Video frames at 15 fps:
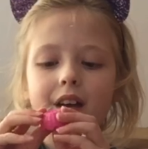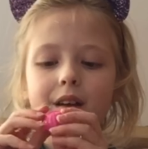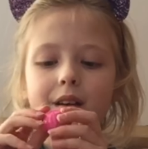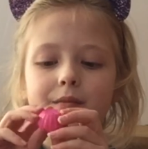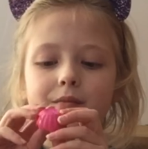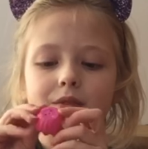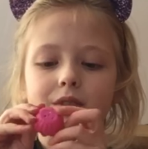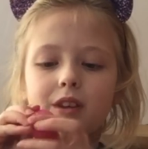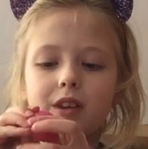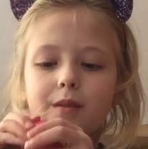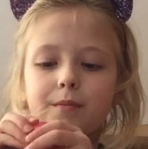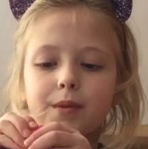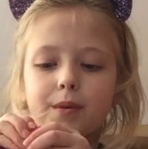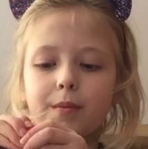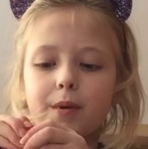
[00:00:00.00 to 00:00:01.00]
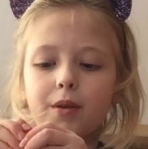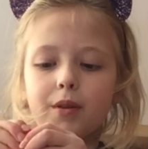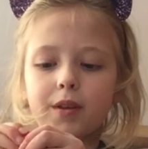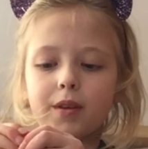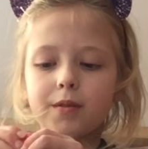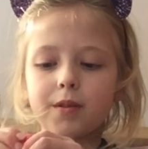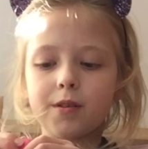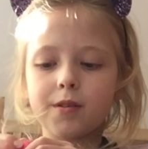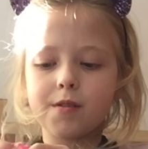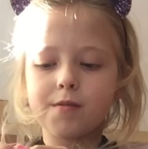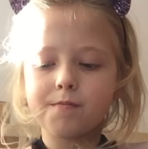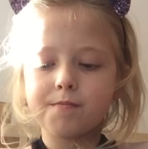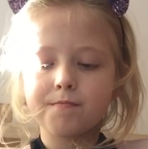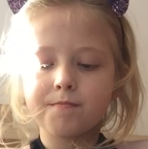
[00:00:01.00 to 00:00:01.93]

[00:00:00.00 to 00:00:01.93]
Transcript: I'm really happy about that.